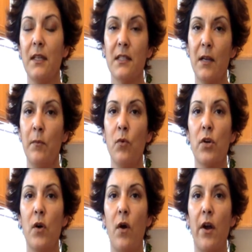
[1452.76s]
Some will
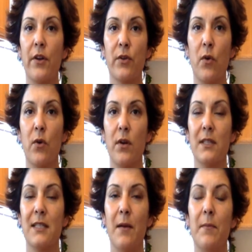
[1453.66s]
go hardcore,
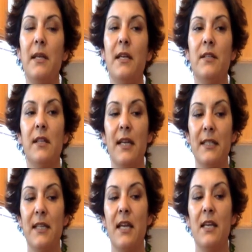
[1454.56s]
and some need to
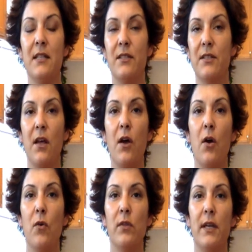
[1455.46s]
take it
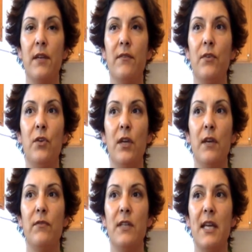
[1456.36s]
slow. Like
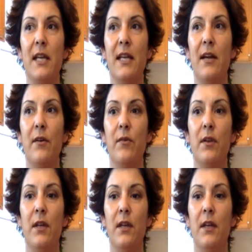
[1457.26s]
if taking out
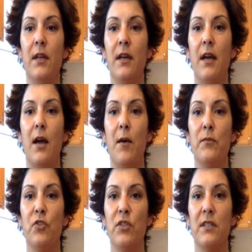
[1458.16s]

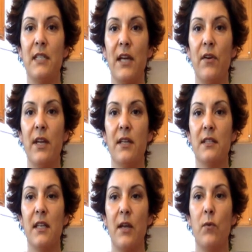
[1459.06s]
just dairy
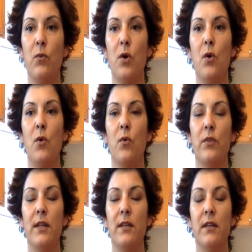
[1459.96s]
is like, whoa,
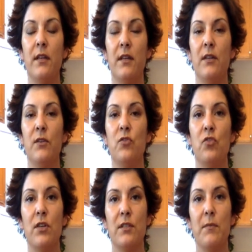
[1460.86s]
then
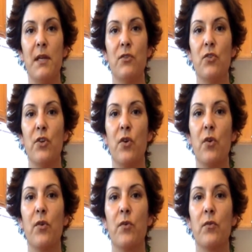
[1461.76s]
just make sure
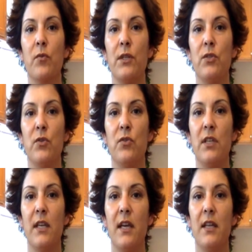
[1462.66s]
you're
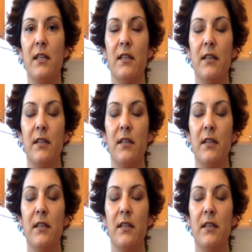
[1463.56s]
reducing it,